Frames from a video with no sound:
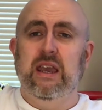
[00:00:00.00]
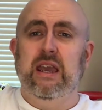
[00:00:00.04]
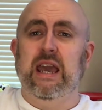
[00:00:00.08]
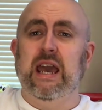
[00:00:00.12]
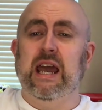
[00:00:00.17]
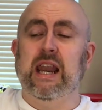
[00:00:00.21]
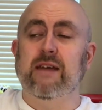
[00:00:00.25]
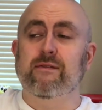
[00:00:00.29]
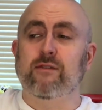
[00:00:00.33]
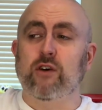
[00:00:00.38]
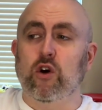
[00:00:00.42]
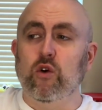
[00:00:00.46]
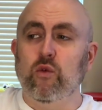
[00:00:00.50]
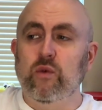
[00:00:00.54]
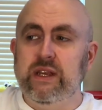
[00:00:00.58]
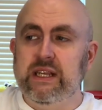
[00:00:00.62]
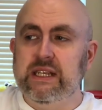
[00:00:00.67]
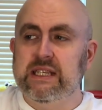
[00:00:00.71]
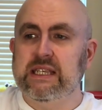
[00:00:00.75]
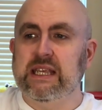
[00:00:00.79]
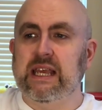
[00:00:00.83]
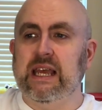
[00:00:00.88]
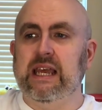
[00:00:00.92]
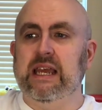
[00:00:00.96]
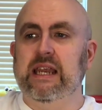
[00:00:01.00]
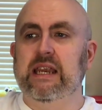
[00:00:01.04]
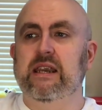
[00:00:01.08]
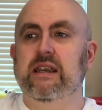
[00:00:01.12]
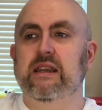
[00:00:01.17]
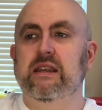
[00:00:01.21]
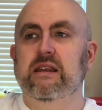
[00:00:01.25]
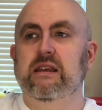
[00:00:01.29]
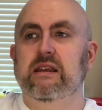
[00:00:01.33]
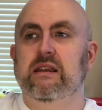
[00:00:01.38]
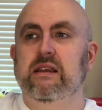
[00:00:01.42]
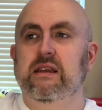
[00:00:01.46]
And I've always said
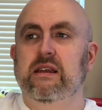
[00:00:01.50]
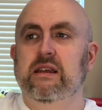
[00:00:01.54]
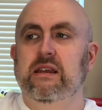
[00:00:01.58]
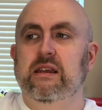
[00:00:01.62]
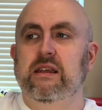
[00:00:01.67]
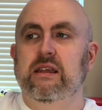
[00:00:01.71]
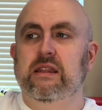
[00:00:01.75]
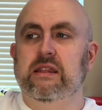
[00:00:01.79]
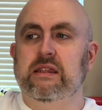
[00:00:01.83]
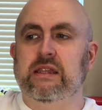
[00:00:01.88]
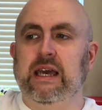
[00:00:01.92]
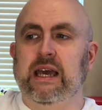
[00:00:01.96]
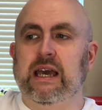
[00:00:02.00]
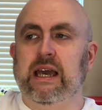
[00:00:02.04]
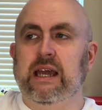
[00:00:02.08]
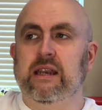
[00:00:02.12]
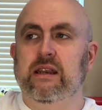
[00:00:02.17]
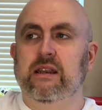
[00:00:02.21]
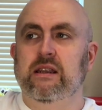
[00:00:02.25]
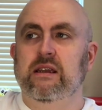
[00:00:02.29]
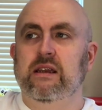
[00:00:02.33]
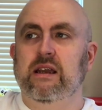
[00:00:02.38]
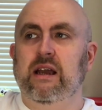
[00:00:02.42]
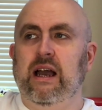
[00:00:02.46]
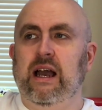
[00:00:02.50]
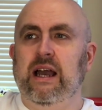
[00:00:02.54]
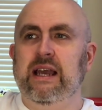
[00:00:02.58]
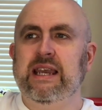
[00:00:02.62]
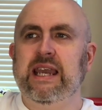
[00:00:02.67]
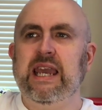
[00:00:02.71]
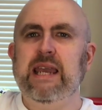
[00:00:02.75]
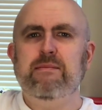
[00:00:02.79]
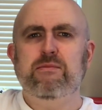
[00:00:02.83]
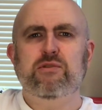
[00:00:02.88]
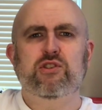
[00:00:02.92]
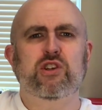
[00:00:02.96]
that a
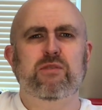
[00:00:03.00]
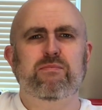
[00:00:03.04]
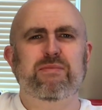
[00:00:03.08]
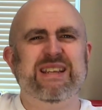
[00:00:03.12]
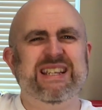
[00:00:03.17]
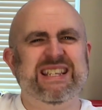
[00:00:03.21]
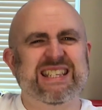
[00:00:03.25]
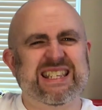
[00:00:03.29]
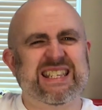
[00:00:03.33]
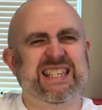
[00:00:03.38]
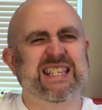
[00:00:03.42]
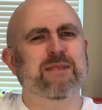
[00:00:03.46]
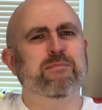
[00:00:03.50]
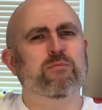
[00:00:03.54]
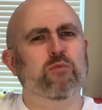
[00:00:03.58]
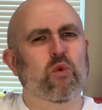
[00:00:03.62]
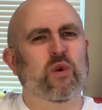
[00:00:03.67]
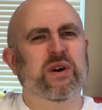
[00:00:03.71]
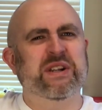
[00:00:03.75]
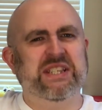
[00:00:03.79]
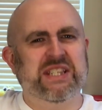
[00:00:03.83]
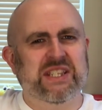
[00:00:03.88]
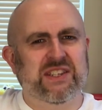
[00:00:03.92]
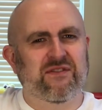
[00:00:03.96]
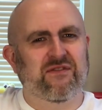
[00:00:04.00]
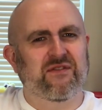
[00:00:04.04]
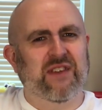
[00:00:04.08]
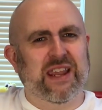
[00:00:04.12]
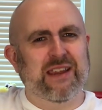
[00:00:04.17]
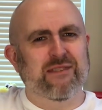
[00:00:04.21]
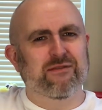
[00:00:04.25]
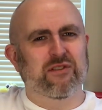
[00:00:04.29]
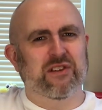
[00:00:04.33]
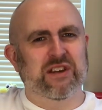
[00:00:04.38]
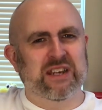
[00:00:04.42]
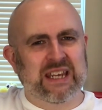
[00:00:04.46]
game should be someone's
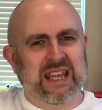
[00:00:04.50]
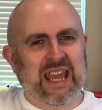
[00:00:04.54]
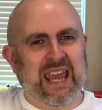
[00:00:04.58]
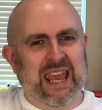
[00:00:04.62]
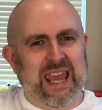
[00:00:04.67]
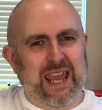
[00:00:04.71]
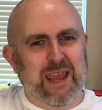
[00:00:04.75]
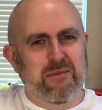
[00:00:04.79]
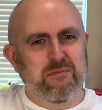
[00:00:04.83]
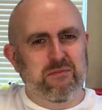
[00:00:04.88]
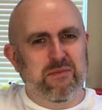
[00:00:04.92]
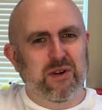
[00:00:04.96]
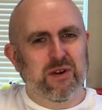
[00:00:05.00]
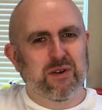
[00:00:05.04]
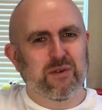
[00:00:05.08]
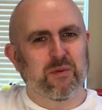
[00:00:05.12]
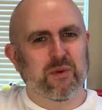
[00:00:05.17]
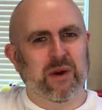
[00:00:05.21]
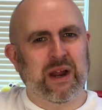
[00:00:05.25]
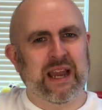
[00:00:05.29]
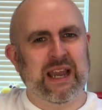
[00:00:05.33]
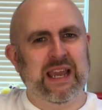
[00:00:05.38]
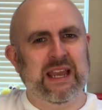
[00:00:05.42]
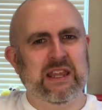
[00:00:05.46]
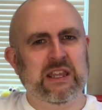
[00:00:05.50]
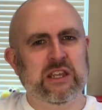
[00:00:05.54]
favorite game, right?